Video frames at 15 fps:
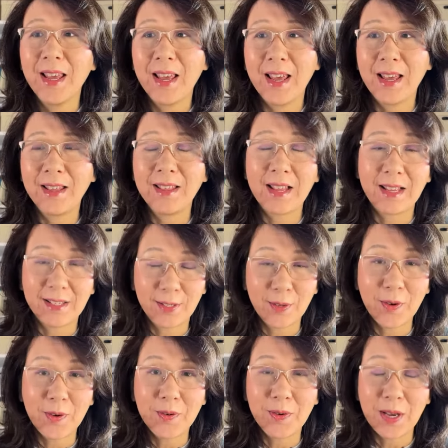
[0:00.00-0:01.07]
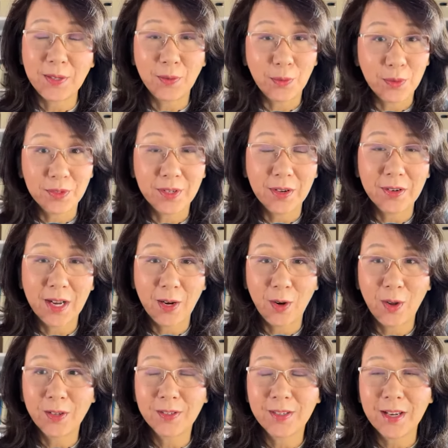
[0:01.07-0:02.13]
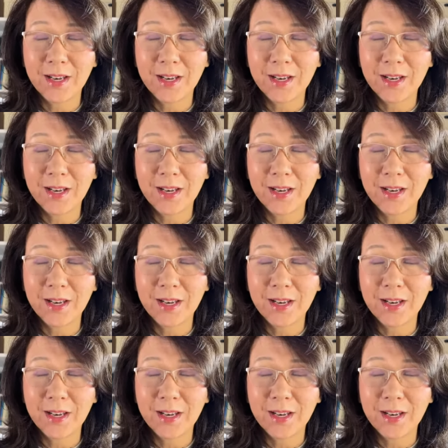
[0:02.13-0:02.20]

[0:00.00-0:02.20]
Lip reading: And that, so as a result, I lost